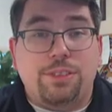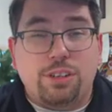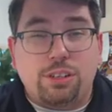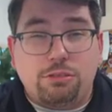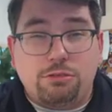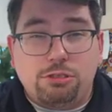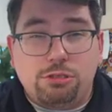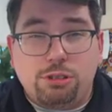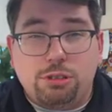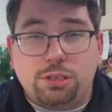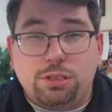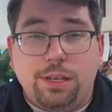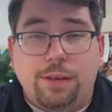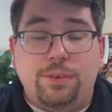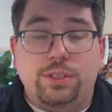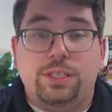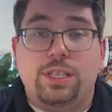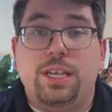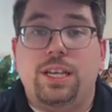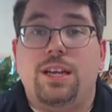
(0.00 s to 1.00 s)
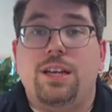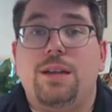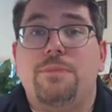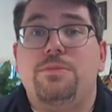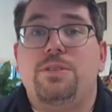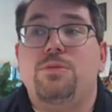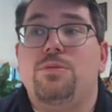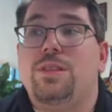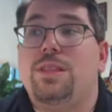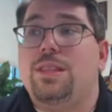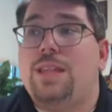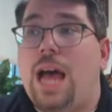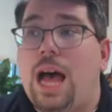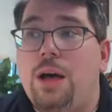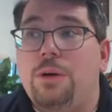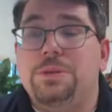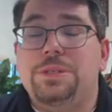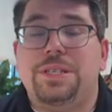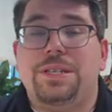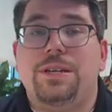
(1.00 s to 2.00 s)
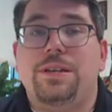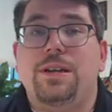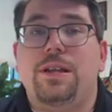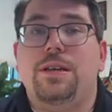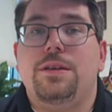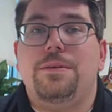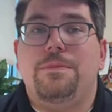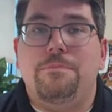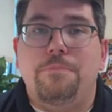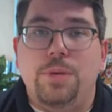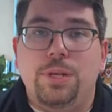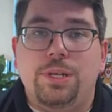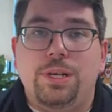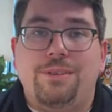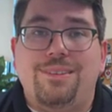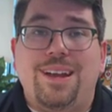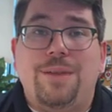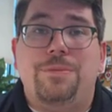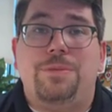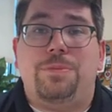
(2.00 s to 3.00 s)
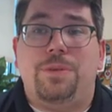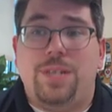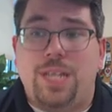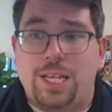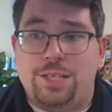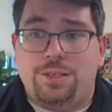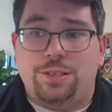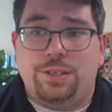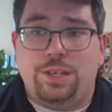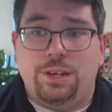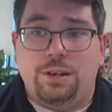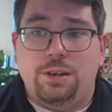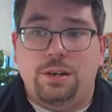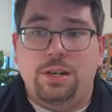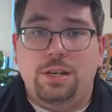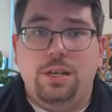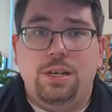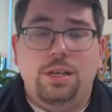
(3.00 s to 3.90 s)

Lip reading: Their glucose levels can get up to 1,000 milligrams per deciliter.